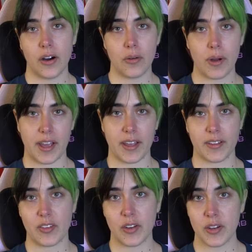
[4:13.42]

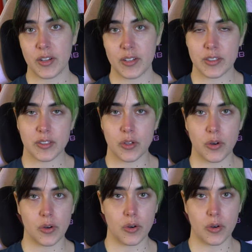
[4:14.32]
Alright,
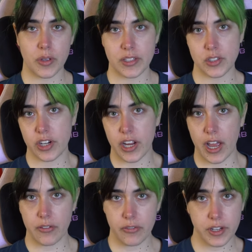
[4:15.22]
so yesterday
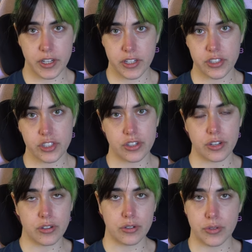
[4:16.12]
I finished
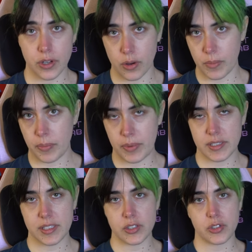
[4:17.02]
gluing all my
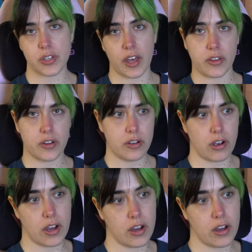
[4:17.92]
pieces together.